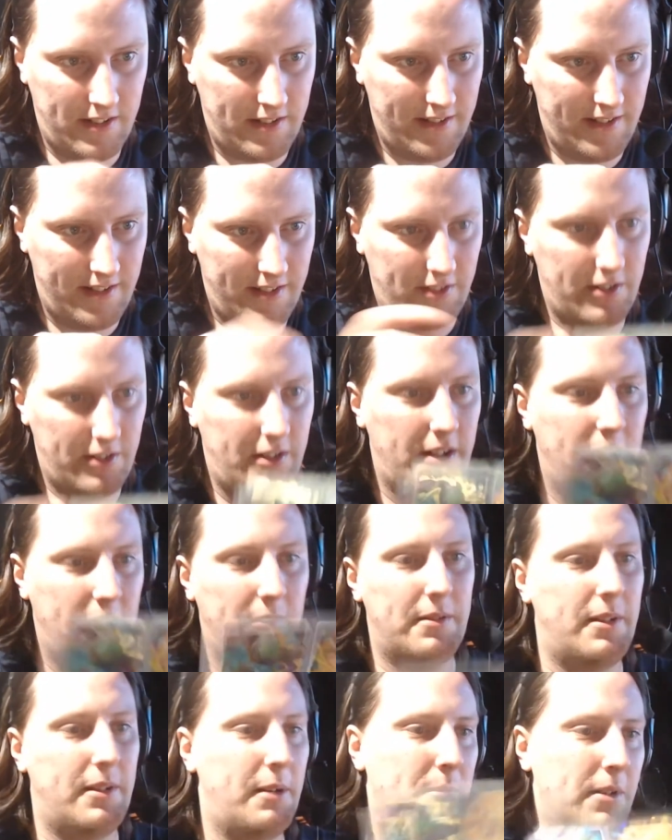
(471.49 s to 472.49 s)
So
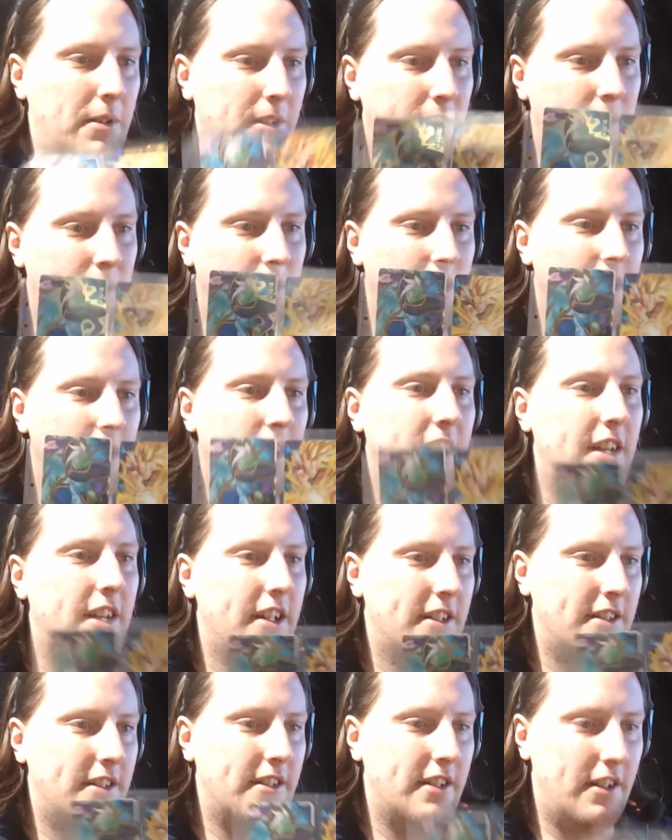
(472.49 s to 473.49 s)
I bought
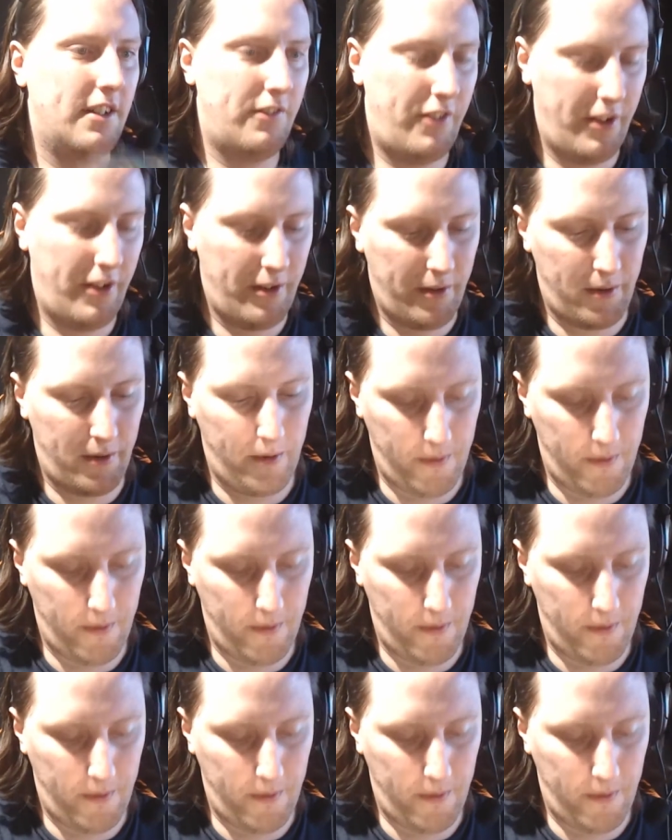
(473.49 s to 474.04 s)
a few